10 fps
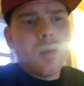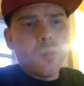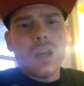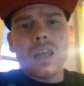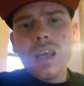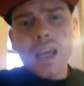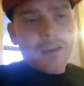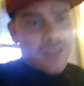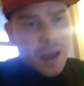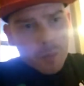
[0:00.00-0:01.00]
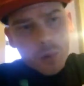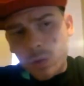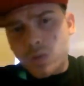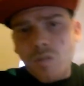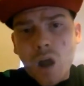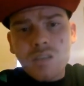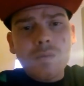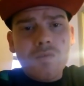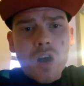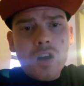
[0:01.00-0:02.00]
Buddy, if that book was on
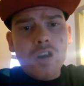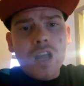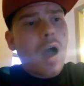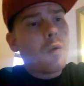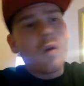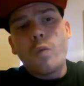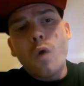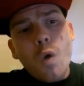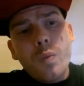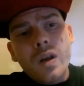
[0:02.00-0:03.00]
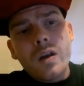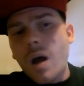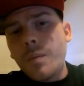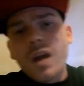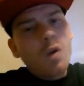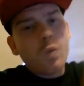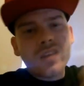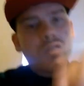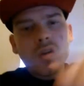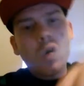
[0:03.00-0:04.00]
some fuckery, I would have opened it up,
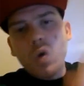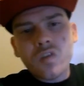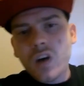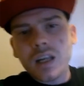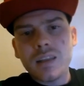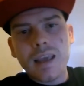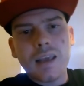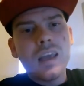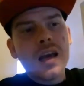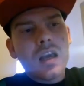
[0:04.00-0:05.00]
read through the whole fucking thing,